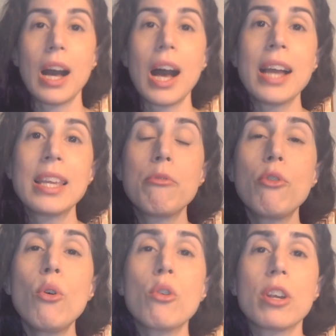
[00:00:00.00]
I am
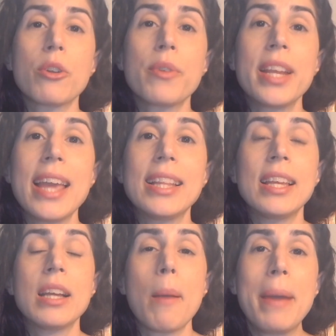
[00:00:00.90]
for
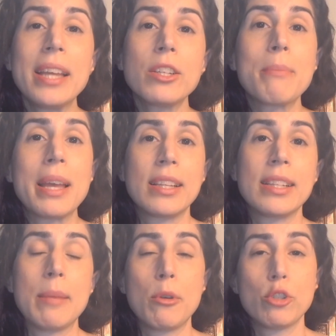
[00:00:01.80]
creating better mental and
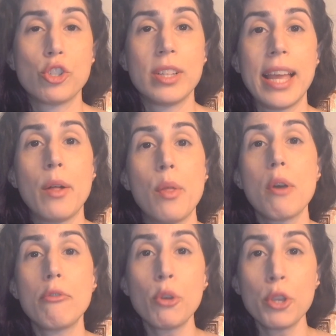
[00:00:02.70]
emotional health
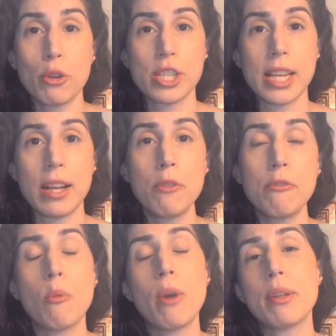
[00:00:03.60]
for yourself,
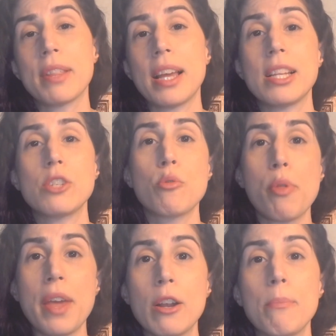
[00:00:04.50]
whether that is through
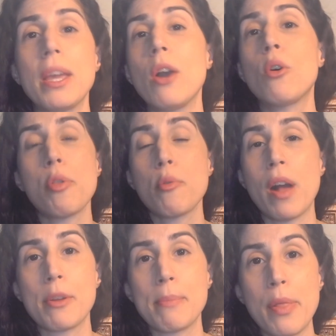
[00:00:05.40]
therapy or through
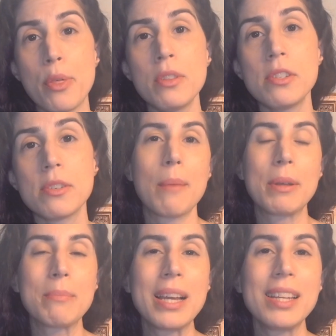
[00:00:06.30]
other methods.
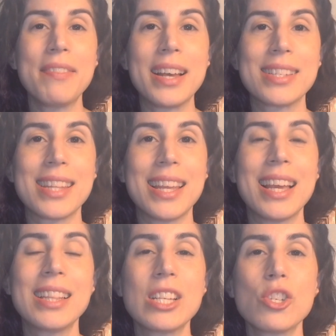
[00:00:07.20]
But
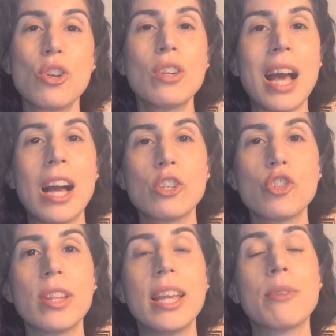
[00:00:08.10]
manifesting does not
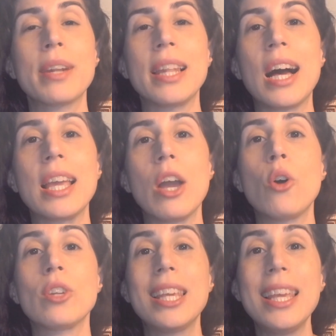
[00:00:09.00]
actually rely
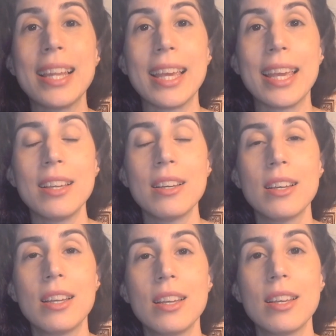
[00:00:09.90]
on healing.
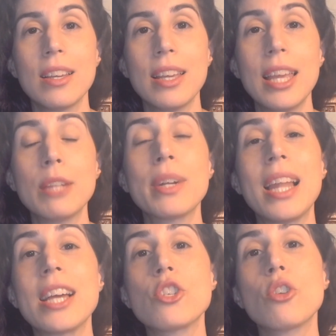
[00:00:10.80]
It
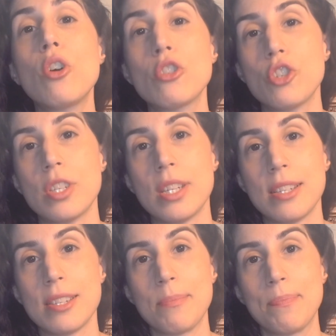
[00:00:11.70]
relies on
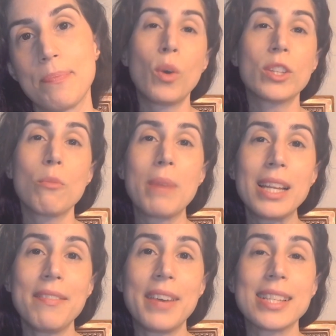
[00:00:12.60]
consciousness. What you
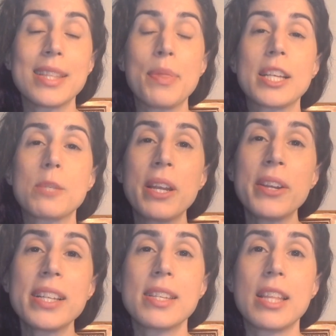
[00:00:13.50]
manifest and the
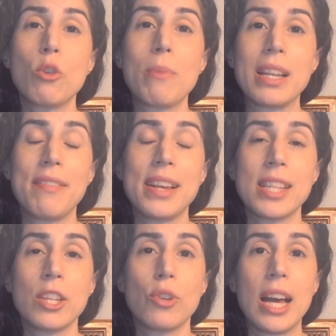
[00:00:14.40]
experiences that you manifest
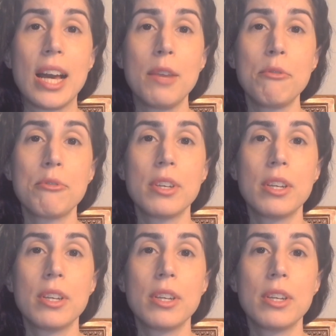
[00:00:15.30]
in your life